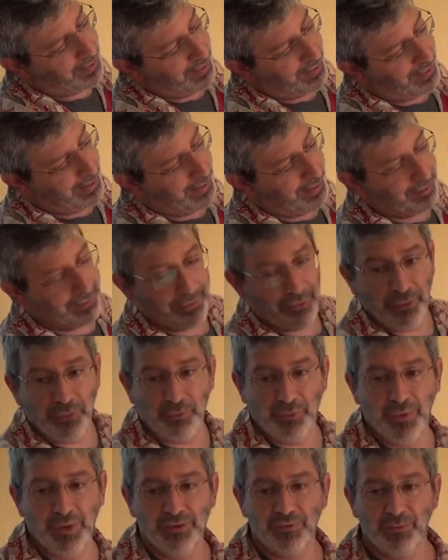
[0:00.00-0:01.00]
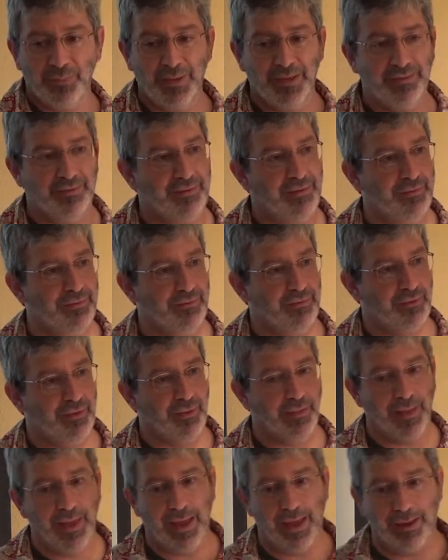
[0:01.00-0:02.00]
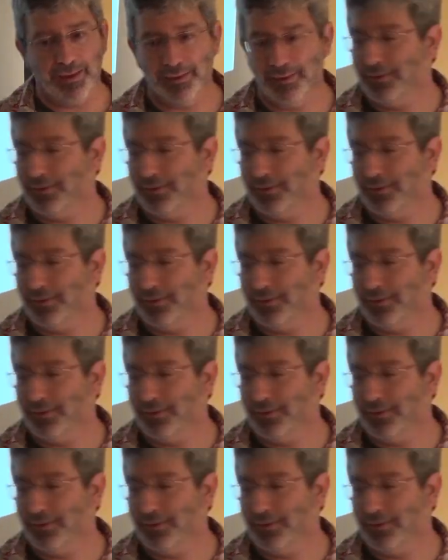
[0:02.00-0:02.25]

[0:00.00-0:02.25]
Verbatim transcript: I added three species to that.